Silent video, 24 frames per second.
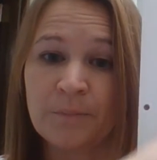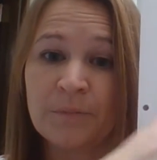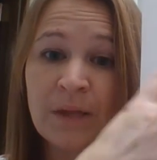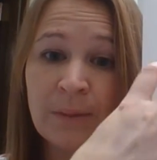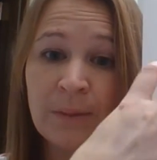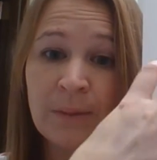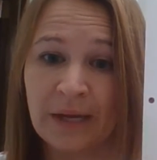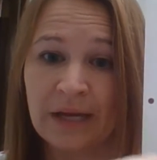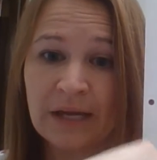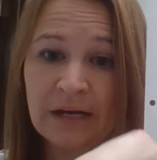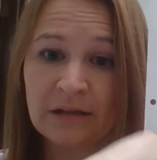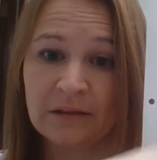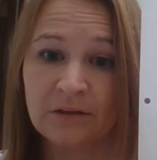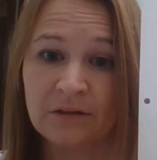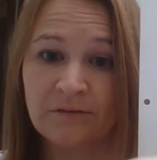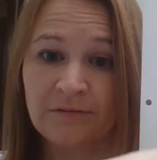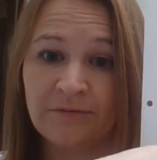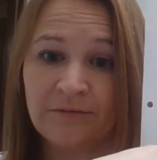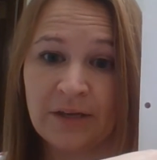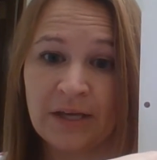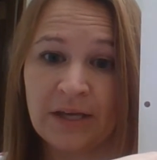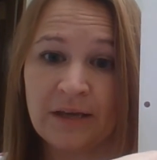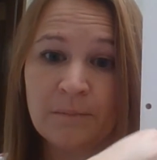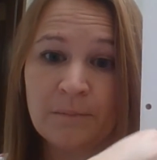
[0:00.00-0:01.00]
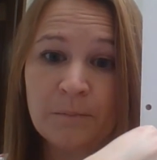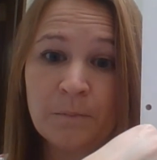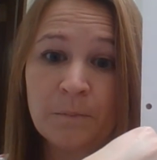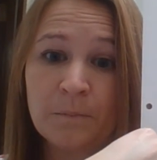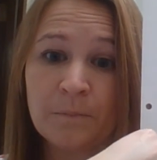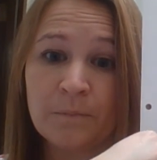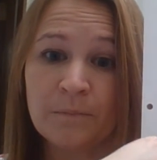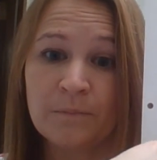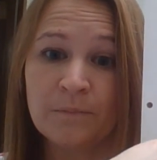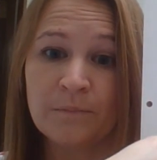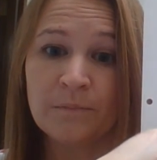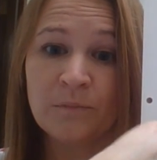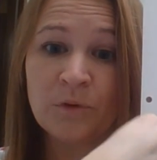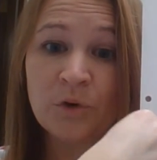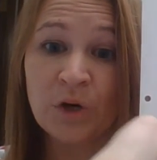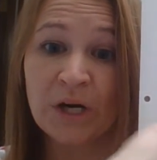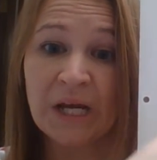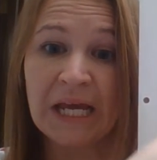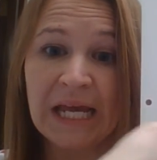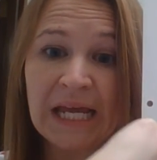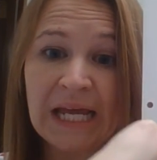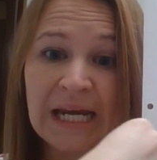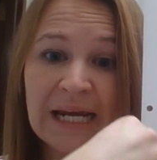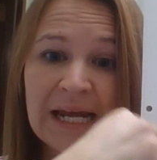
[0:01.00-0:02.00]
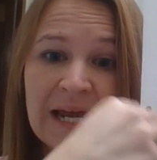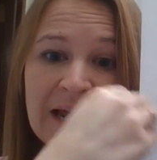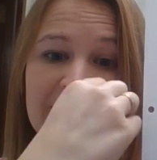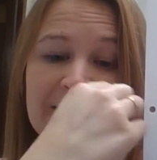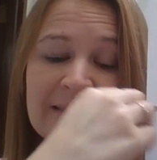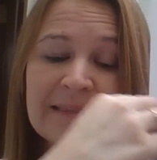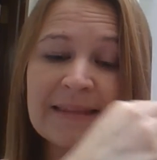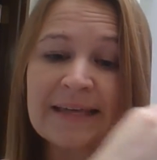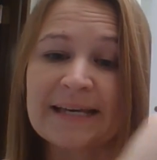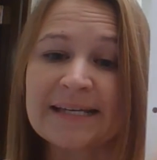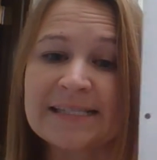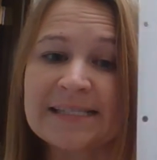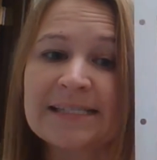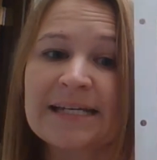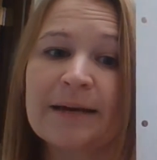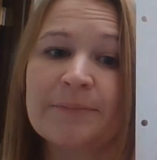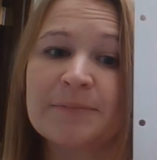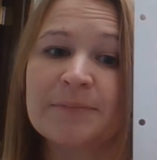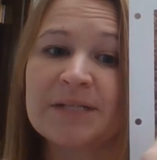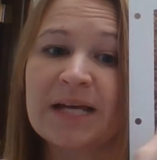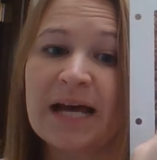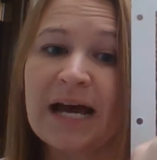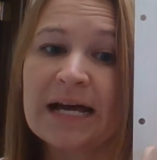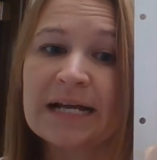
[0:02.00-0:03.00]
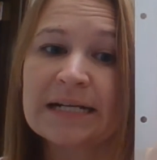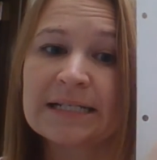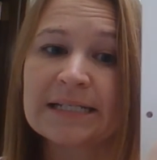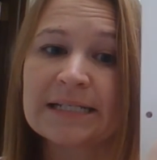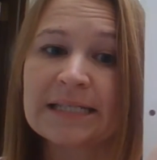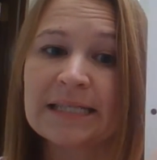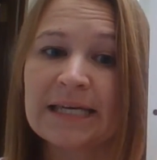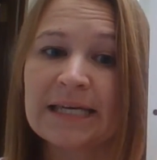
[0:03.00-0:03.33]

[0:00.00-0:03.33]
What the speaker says: painted their feet green, and then they stepped onto the